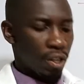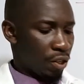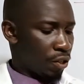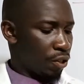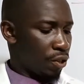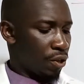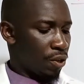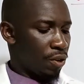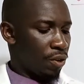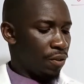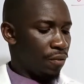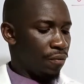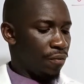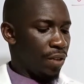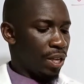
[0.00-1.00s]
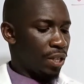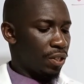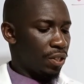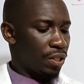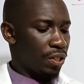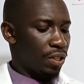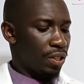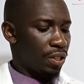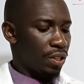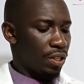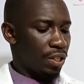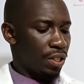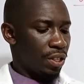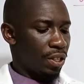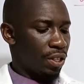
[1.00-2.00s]
So this
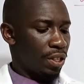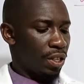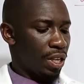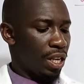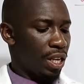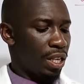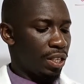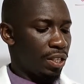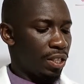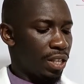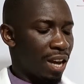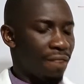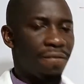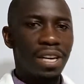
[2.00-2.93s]
is a